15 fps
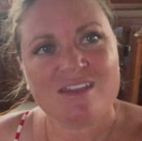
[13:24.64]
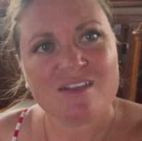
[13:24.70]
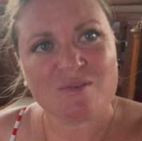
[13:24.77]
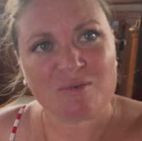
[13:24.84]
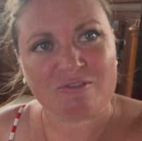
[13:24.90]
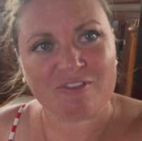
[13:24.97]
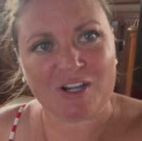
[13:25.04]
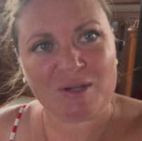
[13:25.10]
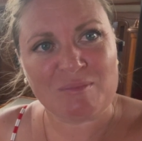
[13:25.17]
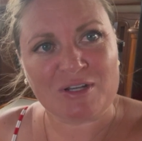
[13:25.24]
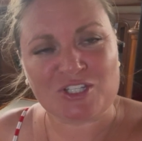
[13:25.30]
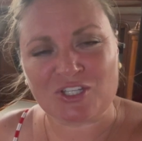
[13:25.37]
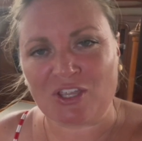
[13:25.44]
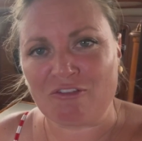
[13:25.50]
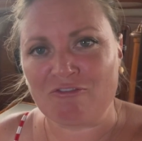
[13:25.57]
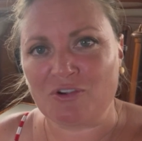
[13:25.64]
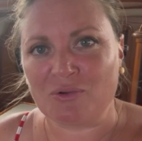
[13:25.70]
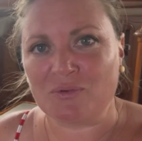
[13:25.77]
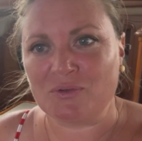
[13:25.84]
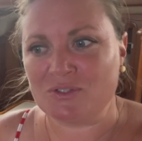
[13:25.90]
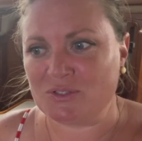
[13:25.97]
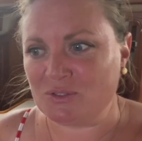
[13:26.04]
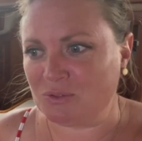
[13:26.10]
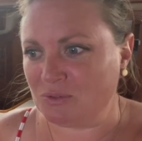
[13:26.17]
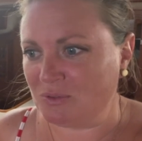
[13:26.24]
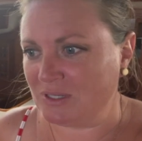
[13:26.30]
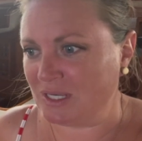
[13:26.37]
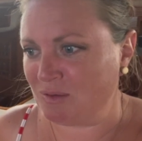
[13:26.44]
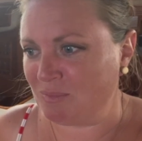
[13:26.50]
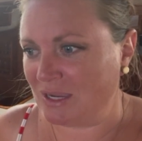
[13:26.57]
We're very much looking forward to
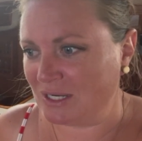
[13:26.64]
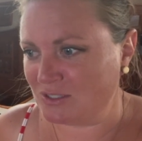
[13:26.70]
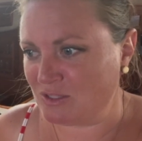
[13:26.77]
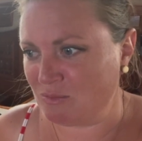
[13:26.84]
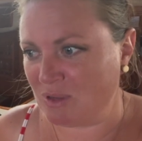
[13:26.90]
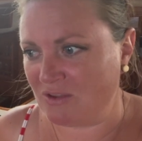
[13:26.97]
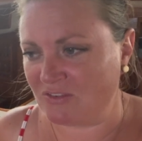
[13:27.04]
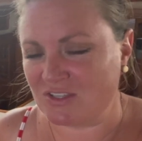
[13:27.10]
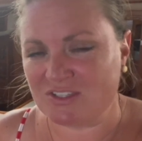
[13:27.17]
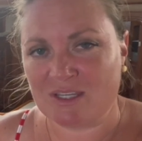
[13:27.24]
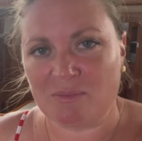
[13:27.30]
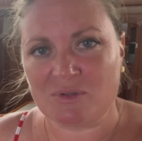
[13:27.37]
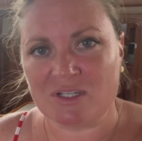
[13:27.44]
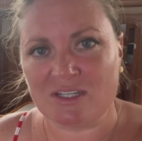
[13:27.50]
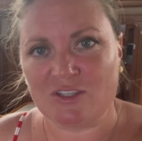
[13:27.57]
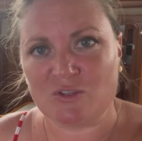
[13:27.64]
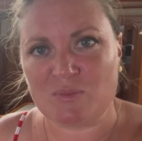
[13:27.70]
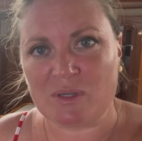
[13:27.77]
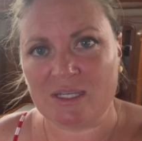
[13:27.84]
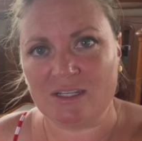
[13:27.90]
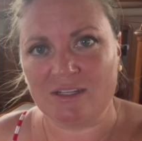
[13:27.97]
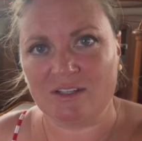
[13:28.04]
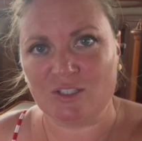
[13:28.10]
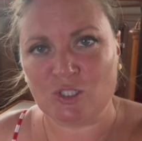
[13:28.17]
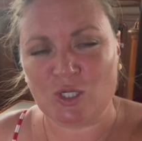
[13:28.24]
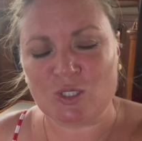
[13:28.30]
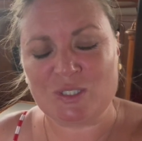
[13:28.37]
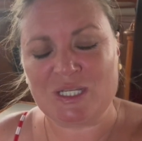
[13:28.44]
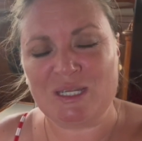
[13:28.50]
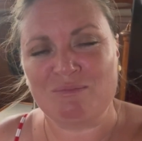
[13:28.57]
getting back to the Bay of Conception. It's been a
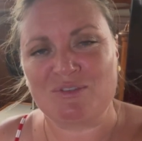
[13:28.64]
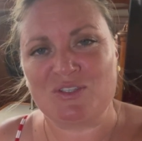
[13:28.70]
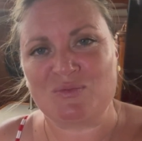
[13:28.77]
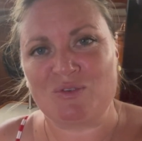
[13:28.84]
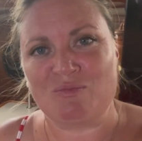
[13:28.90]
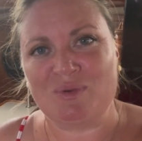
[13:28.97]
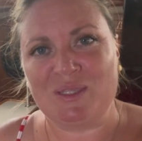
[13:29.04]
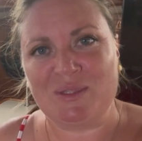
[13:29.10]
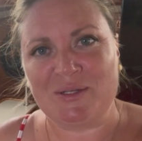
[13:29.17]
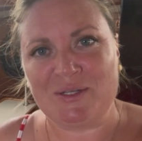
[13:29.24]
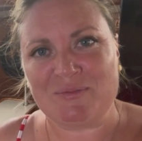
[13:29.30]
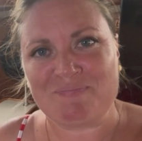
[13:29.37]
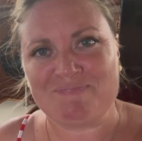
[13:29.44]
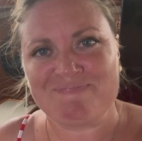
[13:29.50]
long time since we've been there.